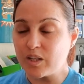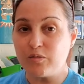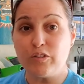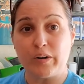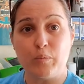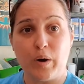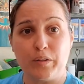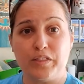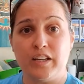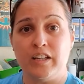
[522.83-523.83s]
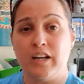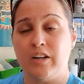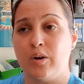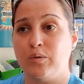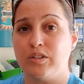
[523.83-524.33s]
very wealthy and
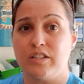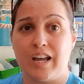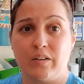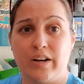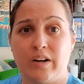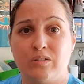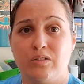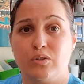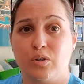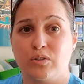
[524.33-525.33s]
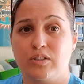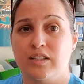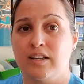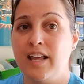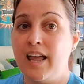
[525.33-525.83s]
owned a townhouse in
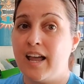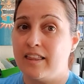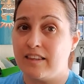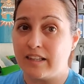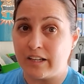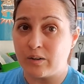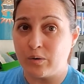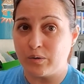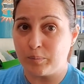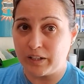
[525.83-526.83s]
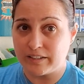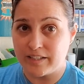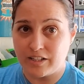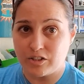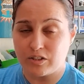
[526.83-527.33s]
Charleston, and then later owned a
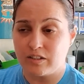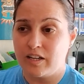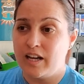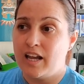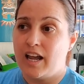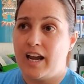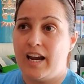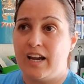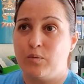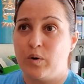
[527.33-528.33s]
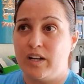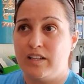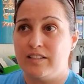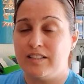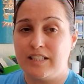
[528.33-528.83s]
plantation. And
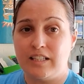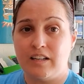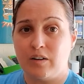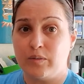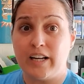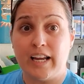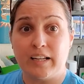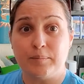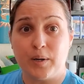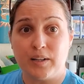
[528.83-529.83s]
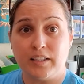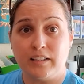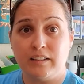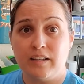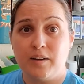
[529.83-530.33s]
when Anne
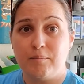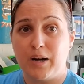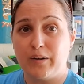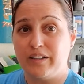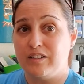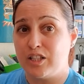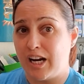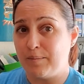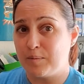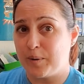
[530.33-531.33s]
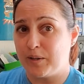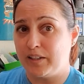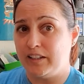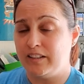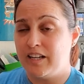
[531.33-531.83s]
Bonny married James
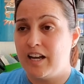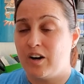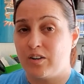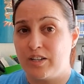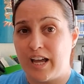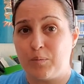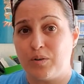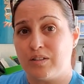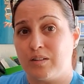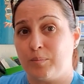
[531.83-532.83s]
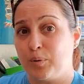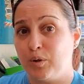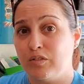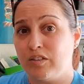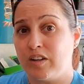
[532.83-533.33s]
Bonny, her dad wasn't
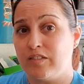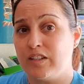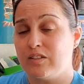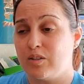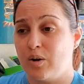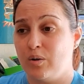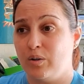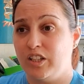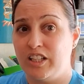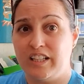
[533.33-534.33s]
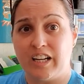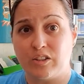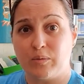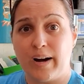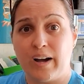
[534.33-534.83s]
approving of it, so he kicked
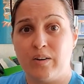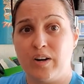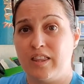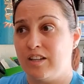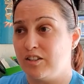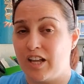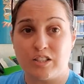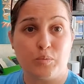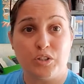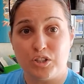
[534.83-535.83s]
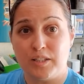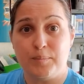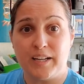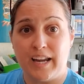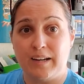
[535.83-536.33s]
her out, and then that's when she
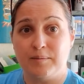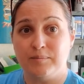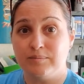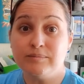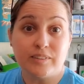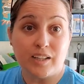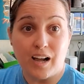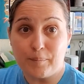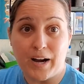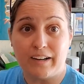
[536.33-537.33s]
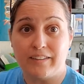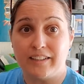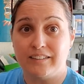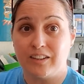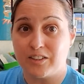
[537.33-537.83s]
became a
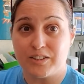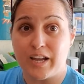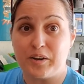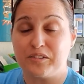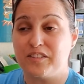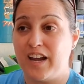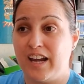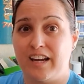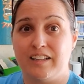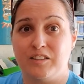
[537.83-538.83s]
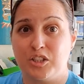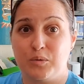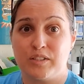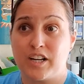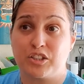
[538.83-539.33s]
pirate herself, and she
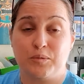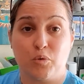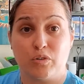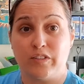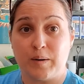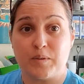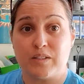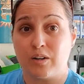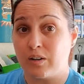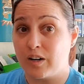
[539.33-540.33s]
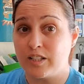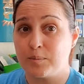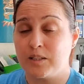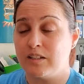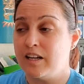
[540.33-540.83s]
was actually more famous than her
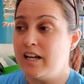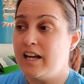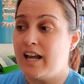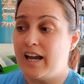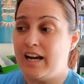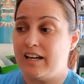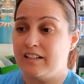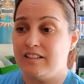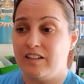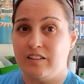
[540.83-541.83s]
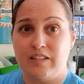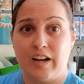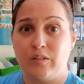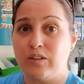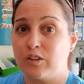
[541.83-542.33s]
husband. And
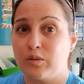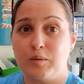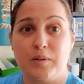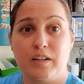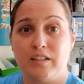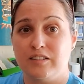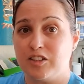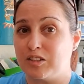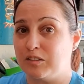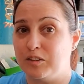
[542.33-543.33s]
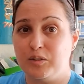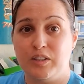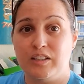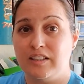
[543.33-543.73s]
down in the Caribbean, just looted,